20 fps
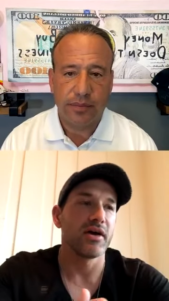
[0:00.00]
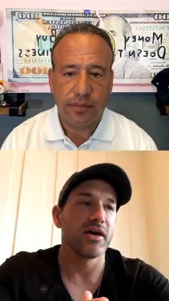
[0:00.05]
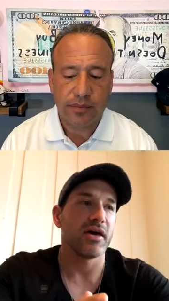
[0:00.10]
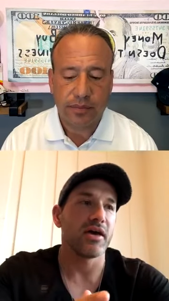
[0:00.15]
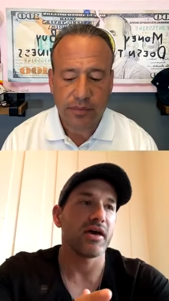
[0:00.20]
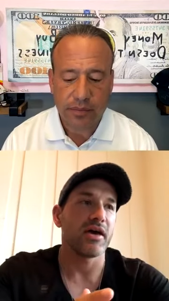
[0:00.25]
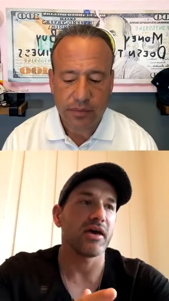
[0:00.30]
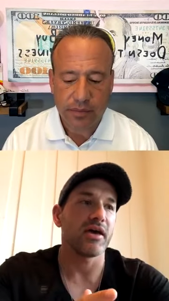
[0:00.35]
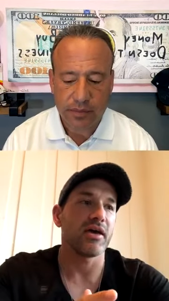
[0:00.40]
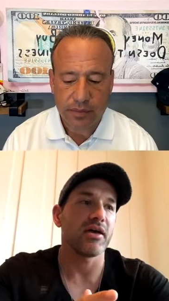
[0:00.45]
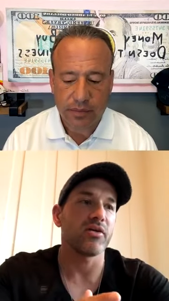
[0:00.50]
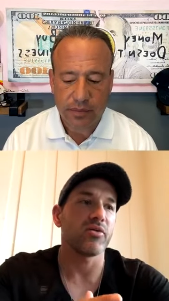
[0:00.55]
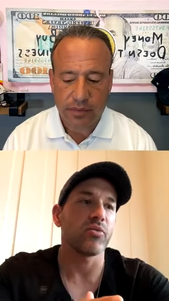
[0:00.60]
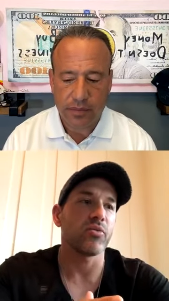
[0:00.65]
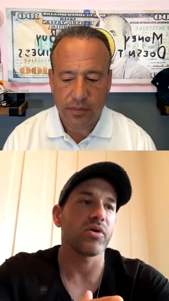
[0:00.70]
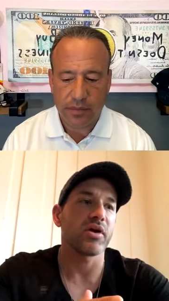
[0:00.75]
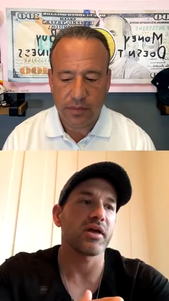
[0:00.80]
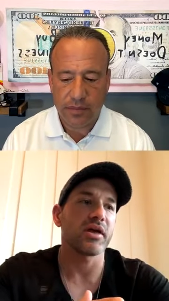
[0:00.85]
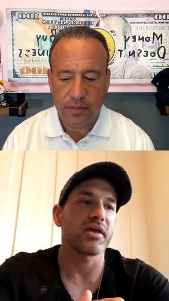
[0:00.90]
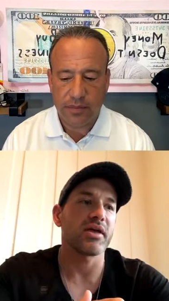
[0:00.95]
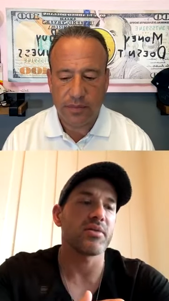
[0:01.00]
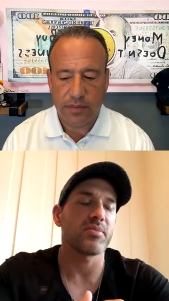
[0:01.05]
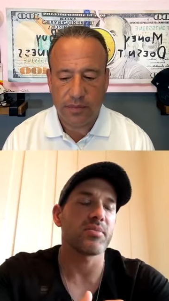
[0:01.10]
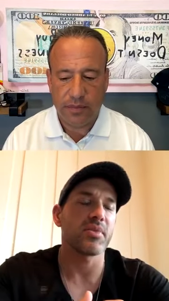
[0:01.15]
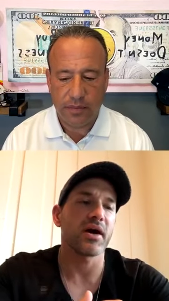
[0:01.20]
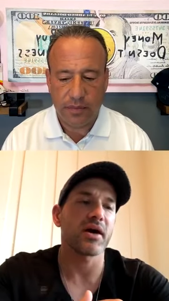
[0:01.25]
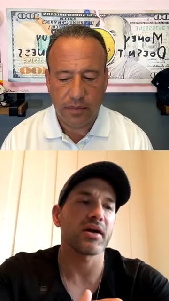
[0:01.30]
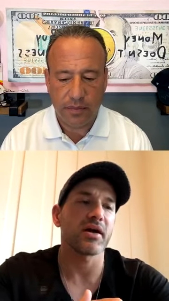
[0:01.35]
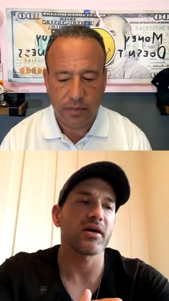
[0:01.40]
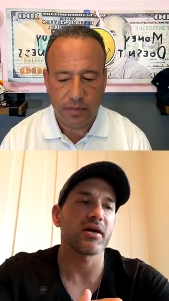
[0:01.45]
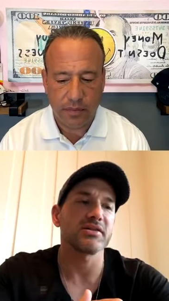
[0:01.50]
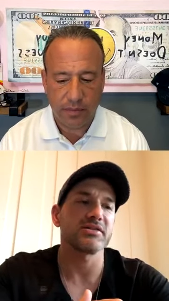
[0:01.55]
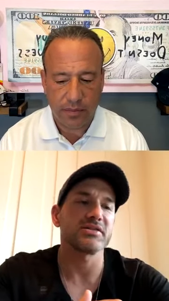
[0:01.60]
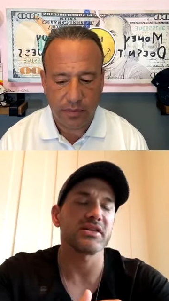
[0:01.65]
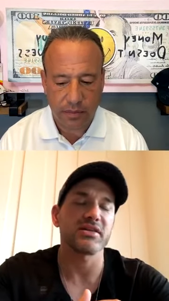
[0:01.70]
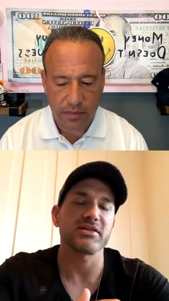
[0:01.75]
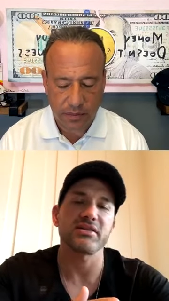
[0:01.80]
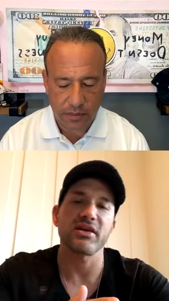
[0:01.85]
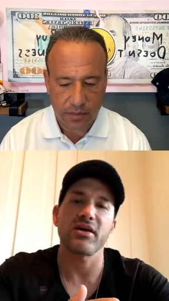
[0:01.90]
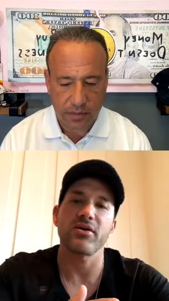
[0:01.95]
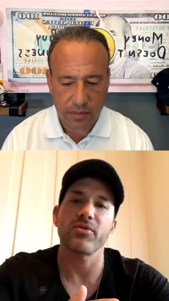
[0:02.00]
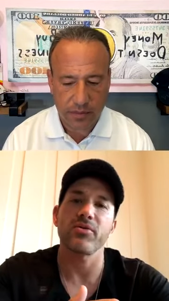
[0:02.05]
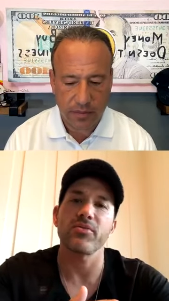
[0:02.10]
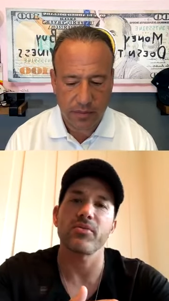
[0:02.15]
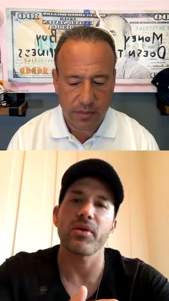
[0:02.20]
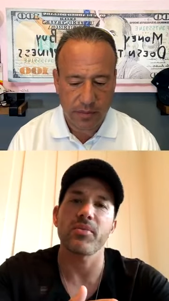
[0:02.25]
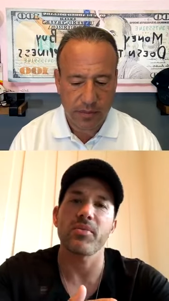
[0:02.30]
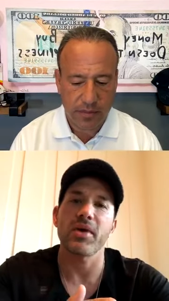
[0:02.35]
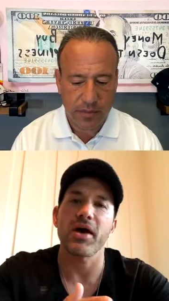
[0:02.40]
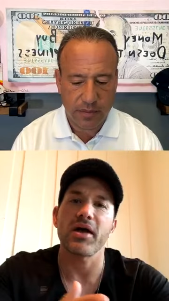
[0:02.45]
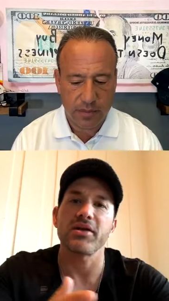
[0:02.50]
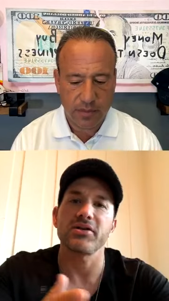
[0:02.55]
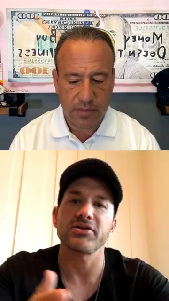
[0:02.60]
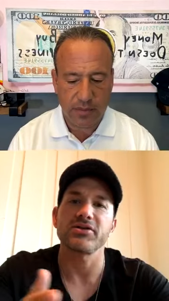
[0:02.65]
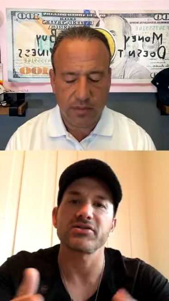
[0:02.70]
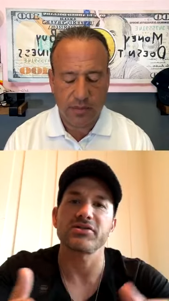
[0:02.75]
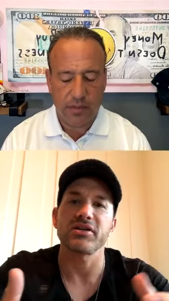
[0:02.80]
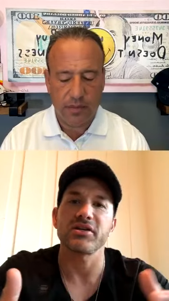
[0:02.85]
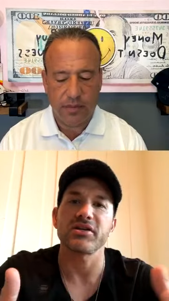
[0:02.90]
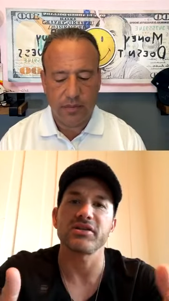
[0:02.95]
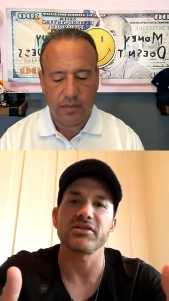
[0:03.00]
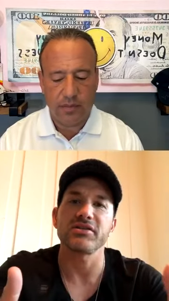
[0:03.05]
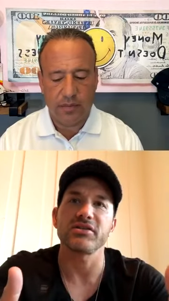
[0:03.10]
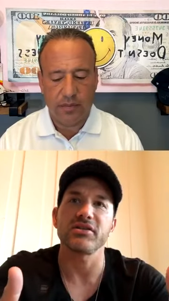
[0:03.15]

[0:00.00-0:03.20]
Speaker 1: And when I came back, I sat down with my managers and I,